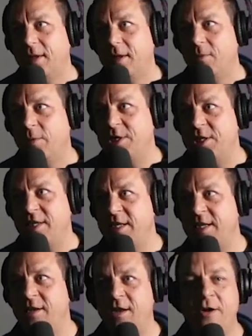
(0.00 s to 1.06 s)
which I
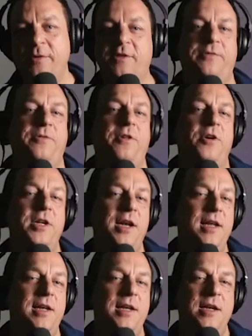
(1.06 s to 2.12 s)
didn't know. It was a Florida
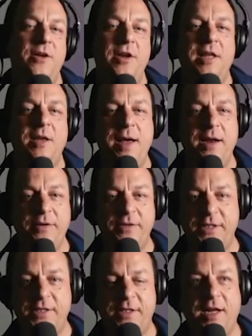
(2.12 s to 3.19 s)
Link. I didn't know anything about it. It was
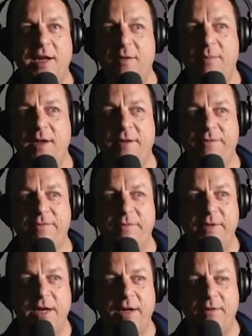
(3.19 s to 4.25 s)
just like a bit of,
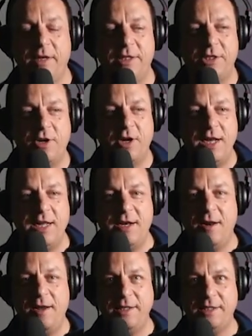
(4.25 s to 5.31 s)
you know, I just tried it and I
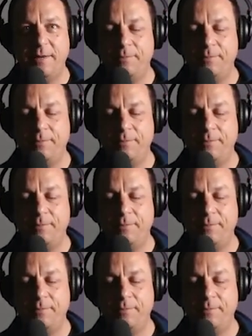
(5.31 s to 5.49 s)
liked it.